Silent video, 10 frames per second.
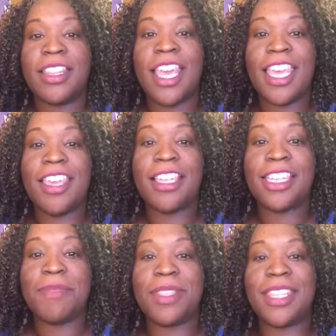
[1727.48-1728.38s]
Thank you,
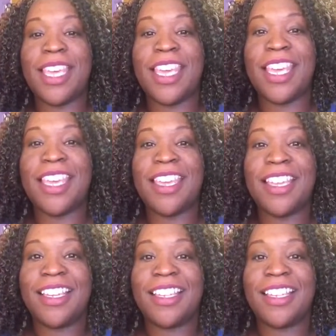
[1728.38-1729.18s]
Timothy.